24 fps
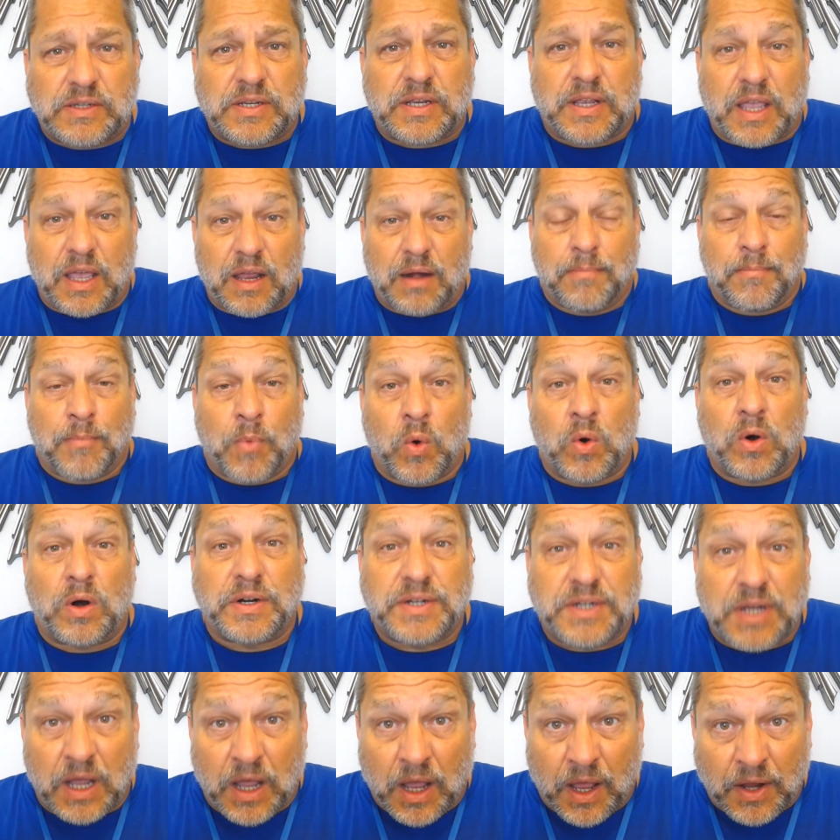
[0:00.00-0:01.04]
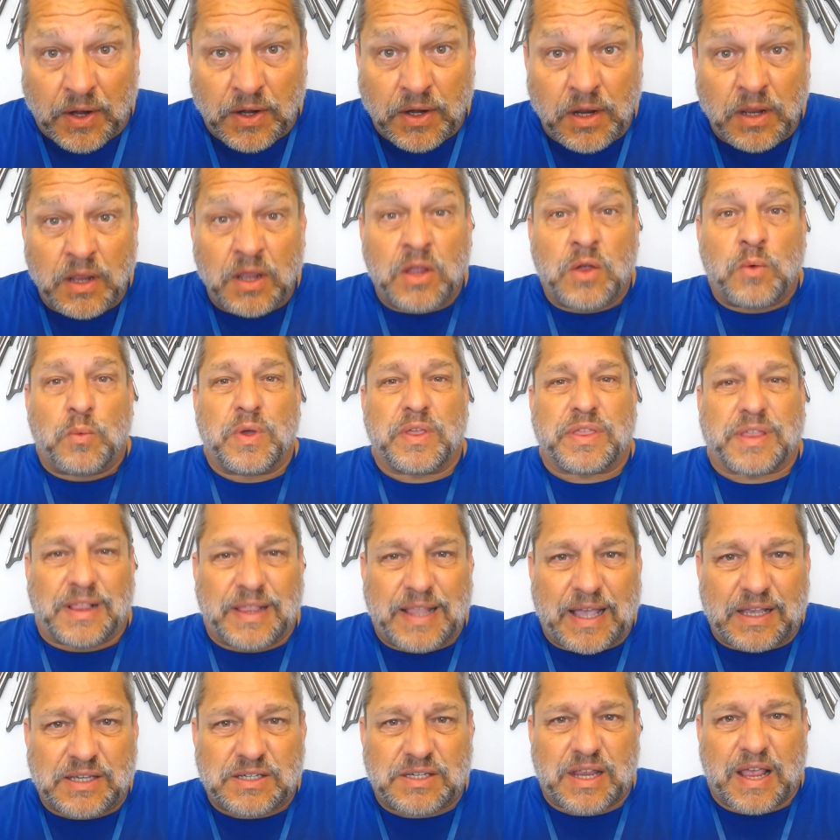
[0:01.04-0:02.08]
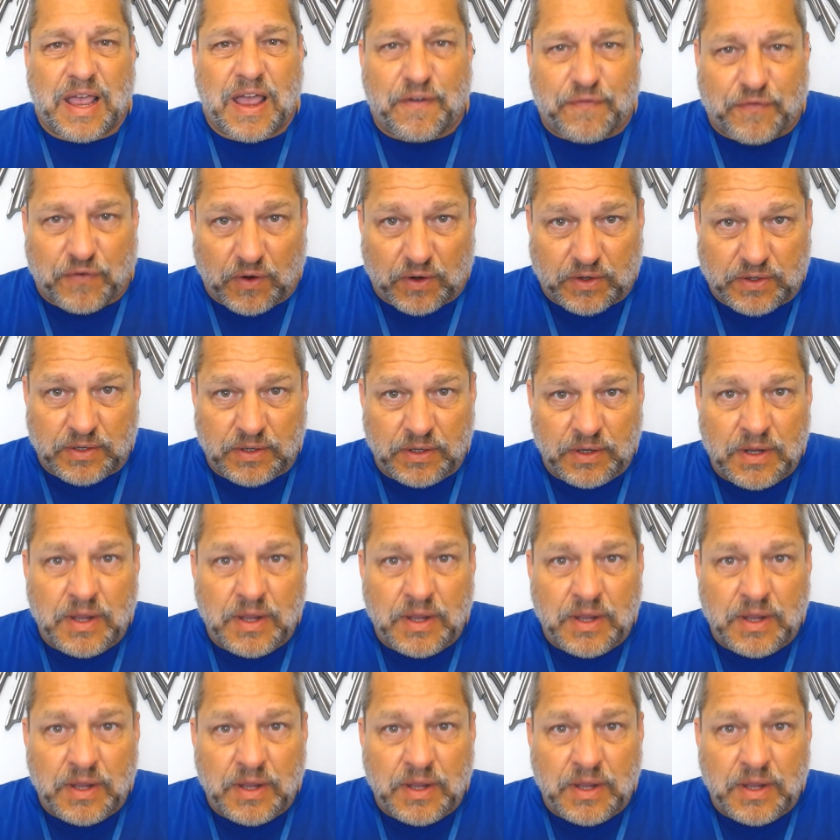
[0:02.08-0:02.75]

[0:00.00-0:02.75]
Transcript: get more done with less effort